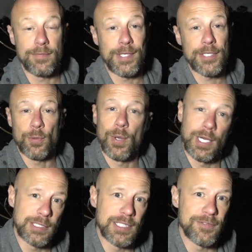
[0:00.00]
If you guys are
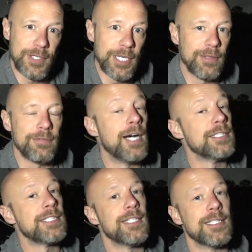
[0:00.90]
watching this video, the
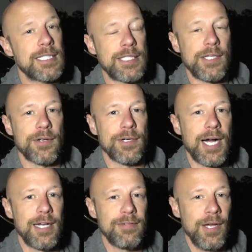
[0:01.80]
flash sale is either
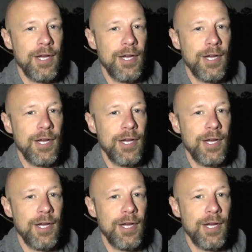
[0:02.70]
live